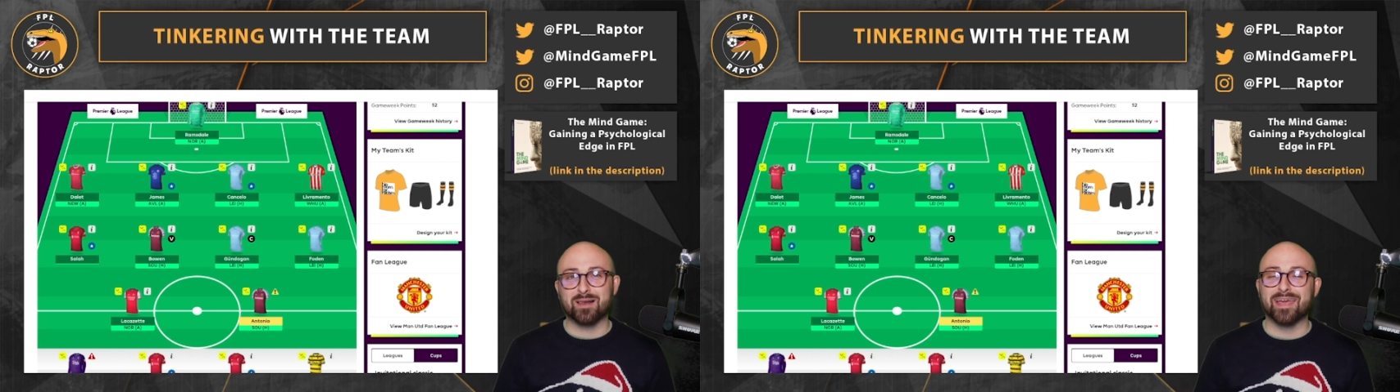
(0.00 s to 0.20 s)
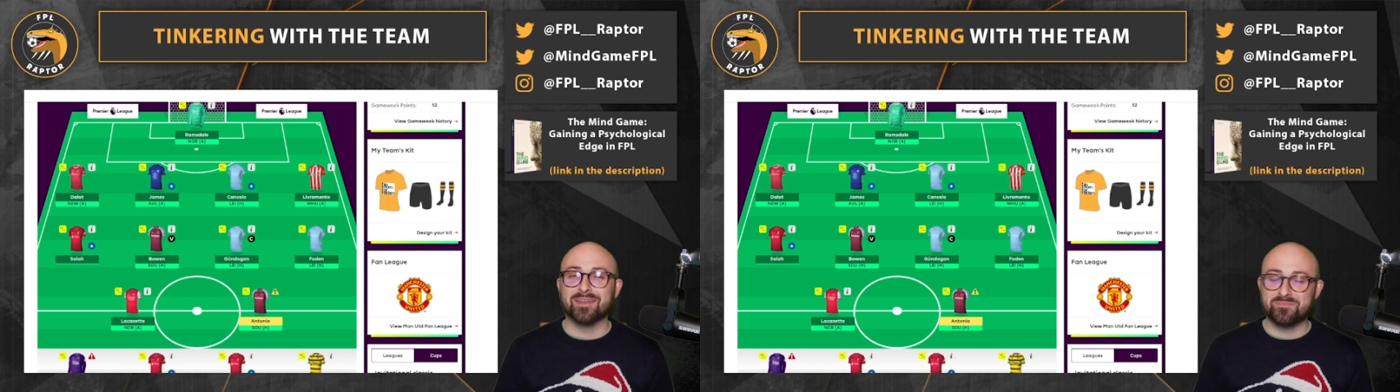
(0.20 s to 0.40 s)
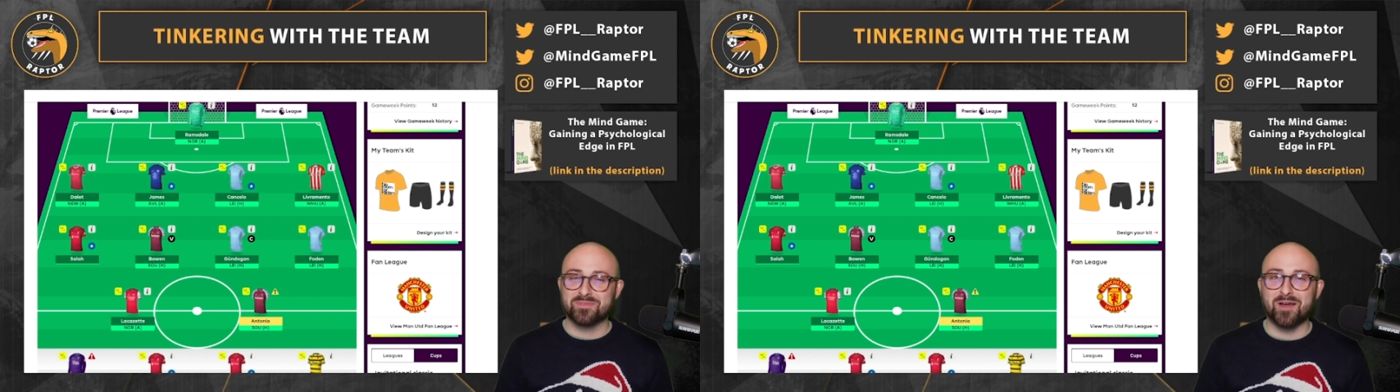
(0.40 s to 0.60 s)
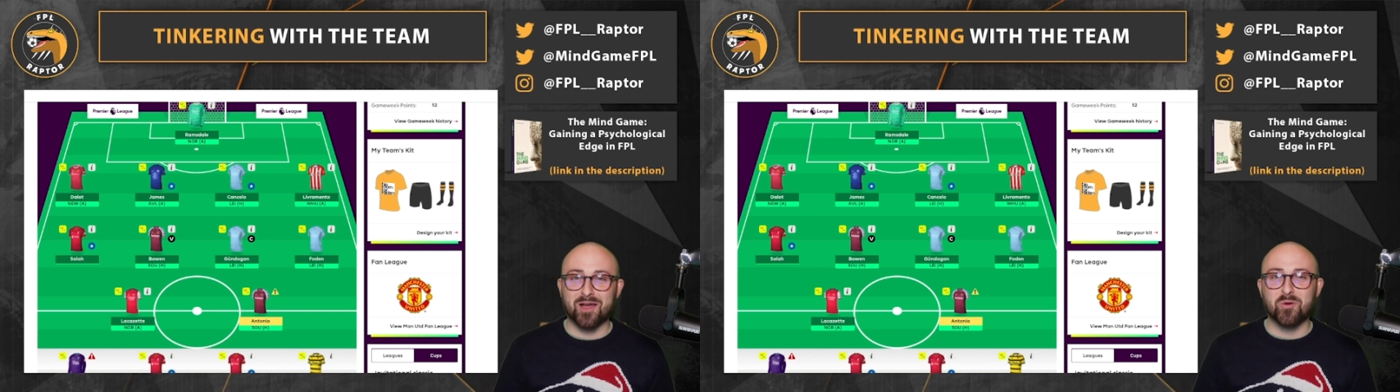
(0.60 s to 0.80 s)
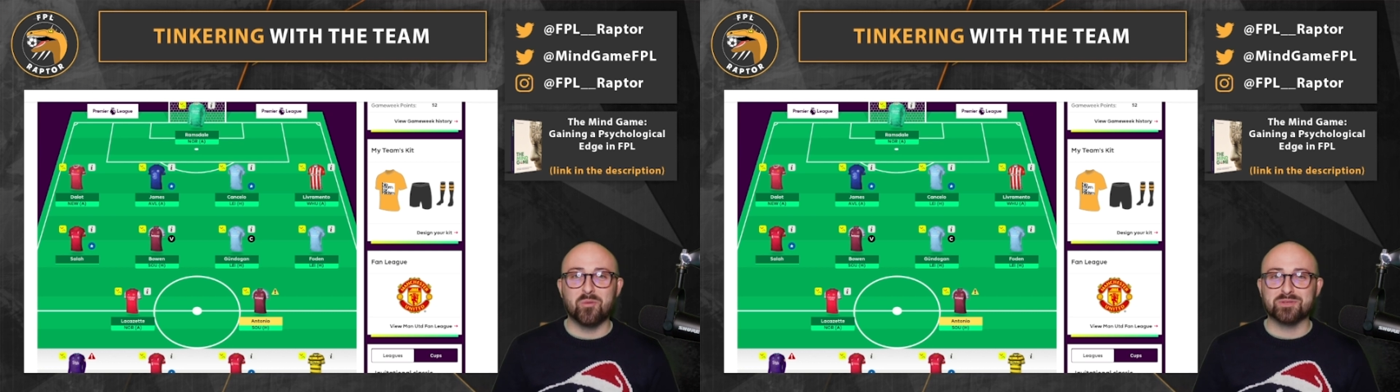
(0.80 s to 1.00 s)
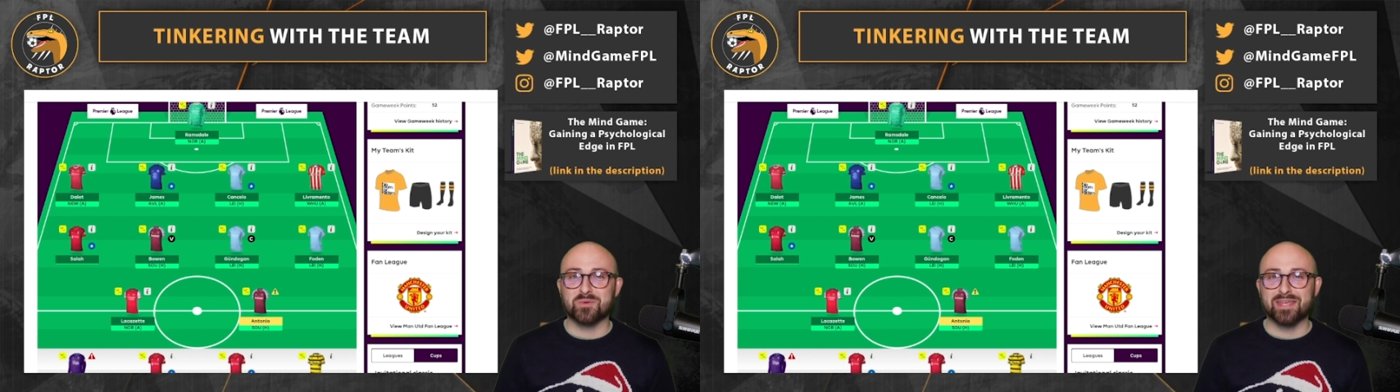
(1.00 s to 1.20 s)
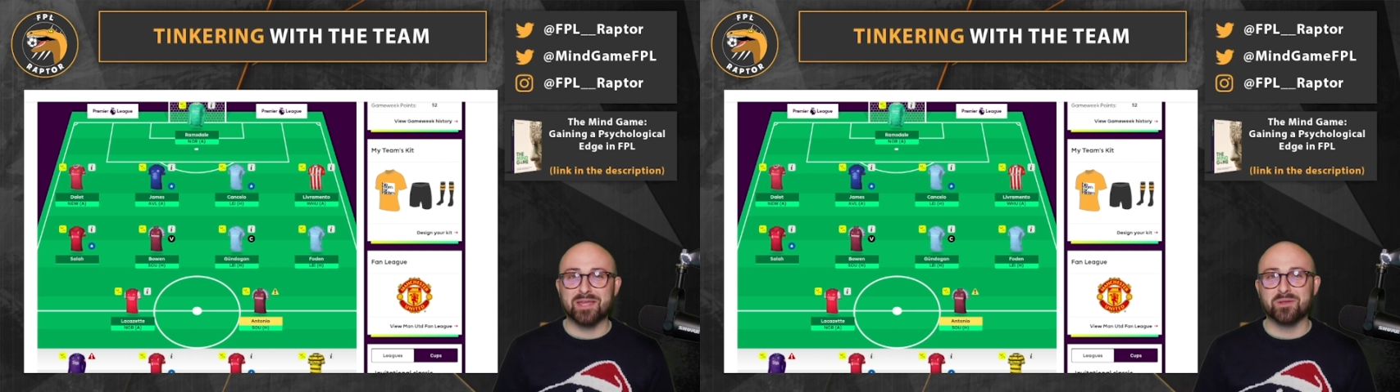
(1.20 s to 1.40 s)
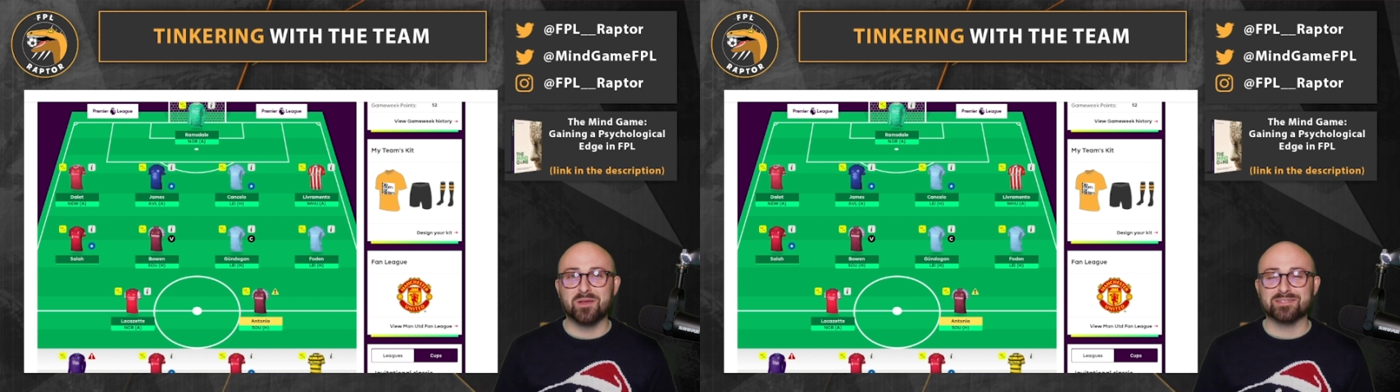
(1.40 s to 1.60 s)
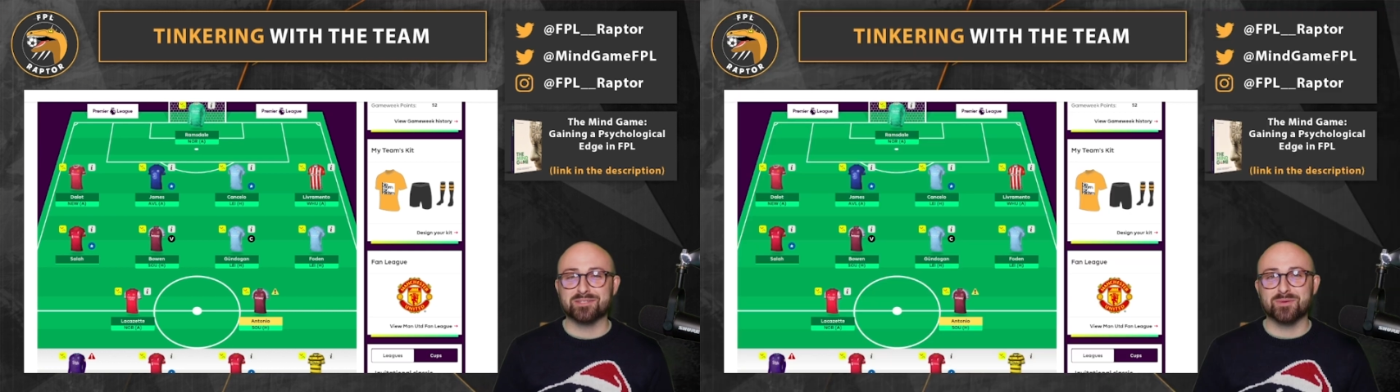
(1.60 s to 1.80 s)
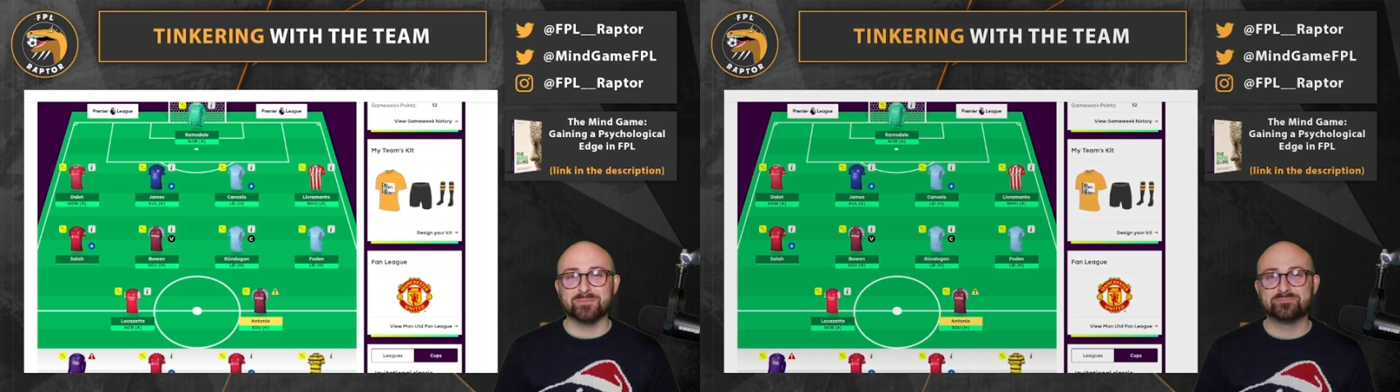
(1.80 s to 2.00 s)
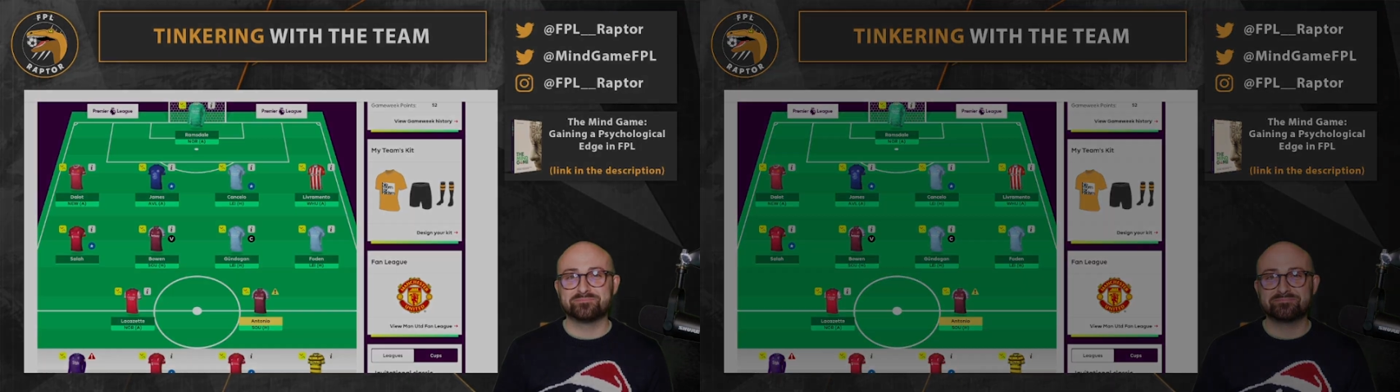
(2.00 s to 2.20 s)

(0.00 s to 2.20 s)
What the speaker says: plan? I always want to hear what you guys are doing.